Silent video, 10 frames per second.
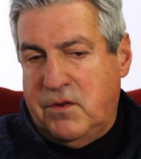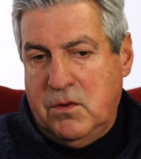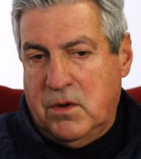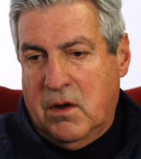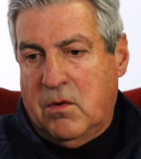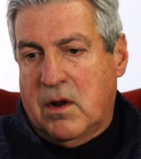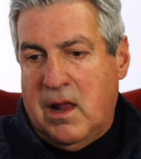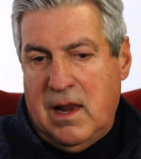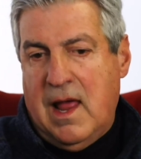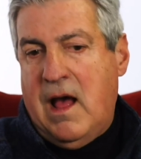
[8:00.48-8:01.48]
you don't
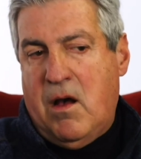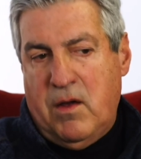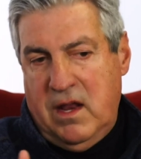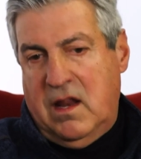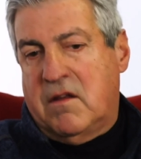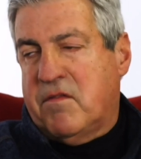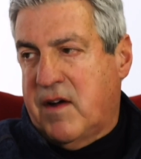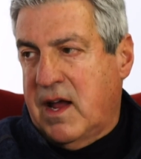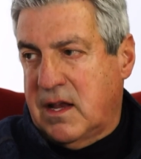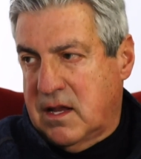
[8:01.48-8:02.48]
allow and
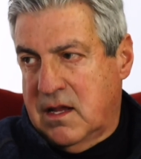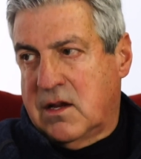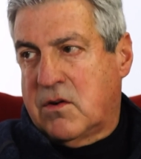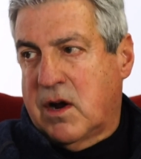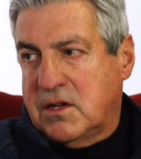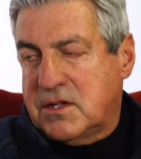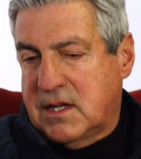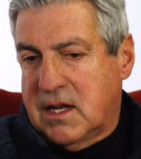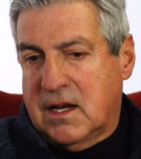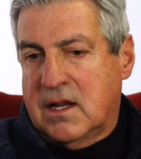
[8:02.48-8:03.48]
invite Christ
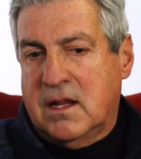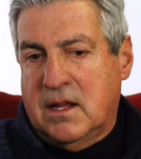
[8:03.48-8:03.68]
in,